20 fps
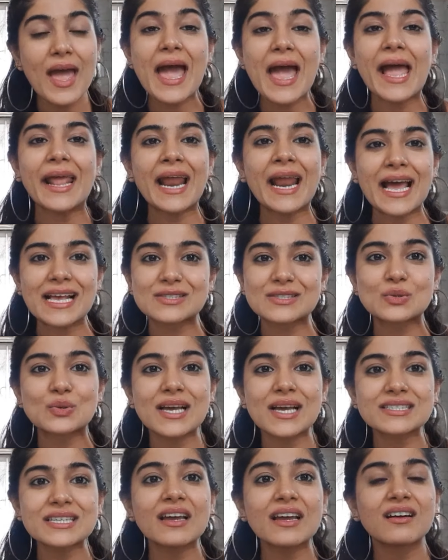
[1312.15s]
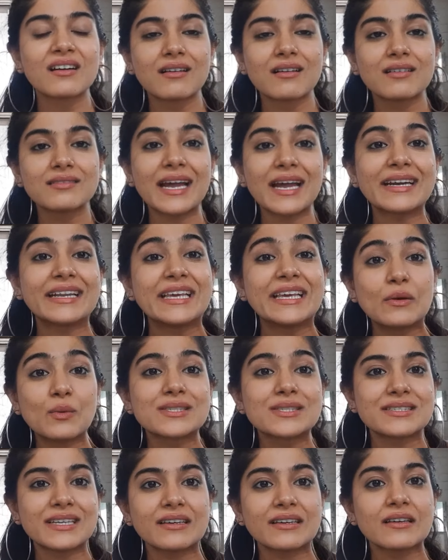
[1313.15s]
and as soon as I heard that he
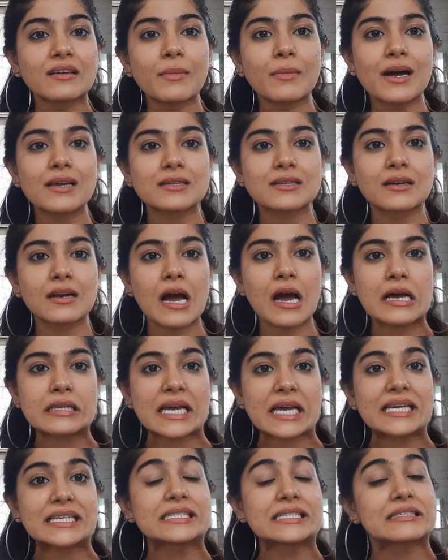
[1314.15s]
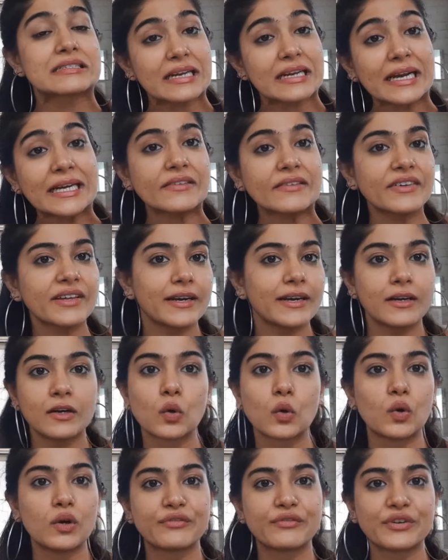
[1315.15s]
was taking a masterclass, I straight away
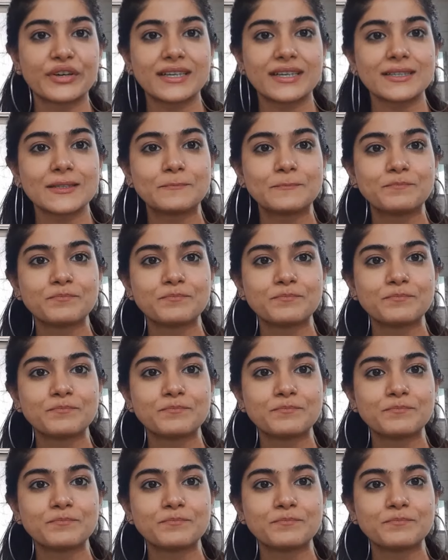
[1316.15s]
enrolled for it.